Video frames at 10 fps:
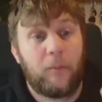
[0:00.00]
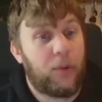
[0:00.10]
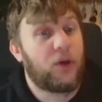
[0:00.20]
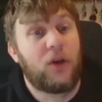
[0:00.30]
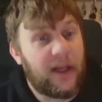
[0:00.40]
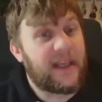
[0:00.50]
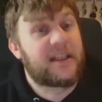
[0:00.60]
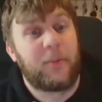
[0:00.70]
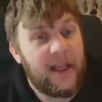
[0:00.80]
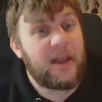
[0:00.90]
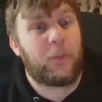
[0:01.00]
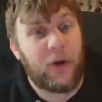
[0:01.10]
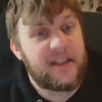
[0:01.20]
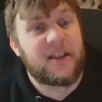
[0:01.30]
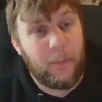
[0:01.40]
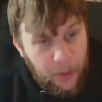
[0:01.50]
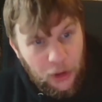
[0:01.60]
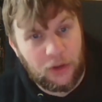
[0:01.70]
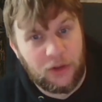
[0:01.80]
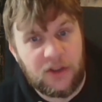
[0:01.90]
But you can explain the
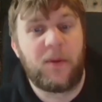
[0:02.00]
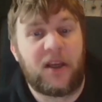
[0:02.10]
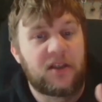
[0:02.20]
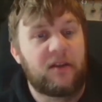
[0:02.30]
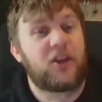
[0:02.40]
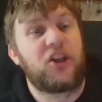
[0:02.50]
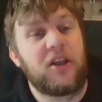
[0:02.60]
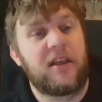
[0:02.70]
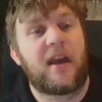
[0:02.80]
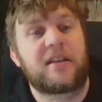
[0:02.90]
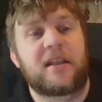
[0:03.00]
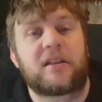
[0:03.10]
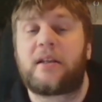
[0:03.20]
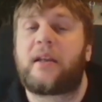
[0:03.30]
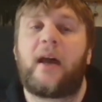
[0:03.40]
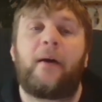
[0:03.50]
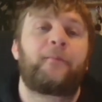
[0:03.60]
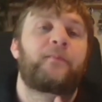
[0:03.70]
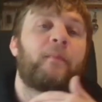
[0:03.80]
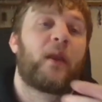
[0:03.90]
principles because of the cheeky S that's in there
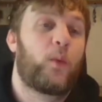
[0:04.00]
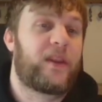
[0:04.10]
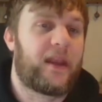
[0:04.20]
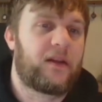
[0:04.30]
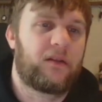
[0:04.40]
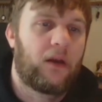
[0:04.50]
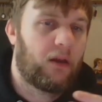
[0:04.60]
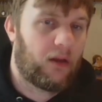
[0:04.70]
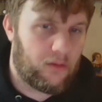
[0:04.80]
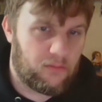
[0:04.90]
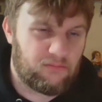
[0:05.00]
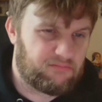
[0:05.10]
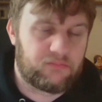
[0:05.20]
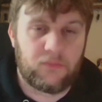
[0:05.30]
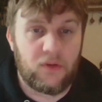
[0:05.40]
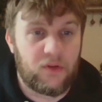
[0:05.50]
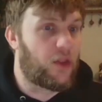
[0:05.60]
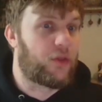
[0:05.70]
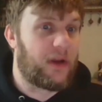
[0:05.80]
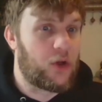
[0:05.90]
within
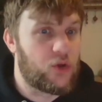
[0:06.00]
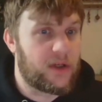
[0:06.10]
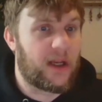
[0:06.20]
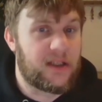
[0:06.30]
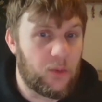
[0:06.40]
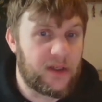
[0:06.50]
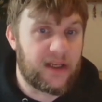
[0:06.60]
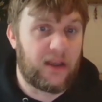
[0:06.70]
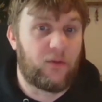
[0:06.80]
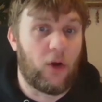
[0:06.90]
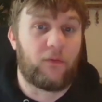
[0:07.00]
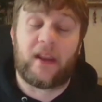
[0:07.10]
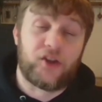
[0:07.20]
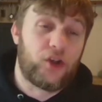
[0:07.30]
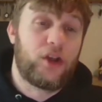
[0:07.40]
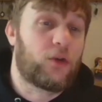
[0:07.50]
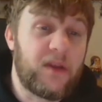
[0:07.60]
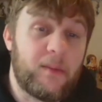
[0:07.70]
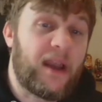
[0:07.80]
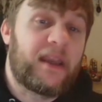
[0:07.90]
the 390 words that you've got for that. So
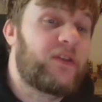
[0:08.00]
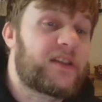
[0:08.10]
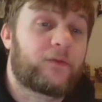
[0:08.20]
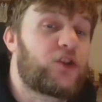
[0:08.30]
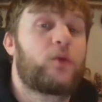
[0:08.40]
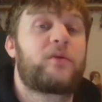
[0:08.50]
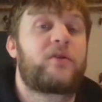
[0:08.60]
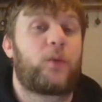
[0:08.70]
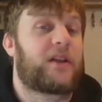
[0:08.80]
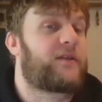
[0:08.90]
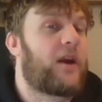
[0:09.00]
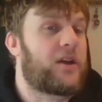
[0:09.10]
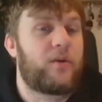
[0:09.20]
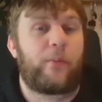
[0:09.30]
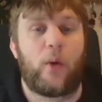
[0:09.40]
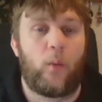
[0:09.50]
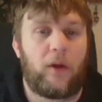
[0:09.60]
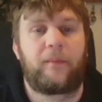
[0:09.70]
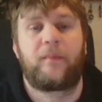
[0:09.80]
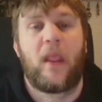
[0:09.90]
you might give yourself 200 words for action point 1.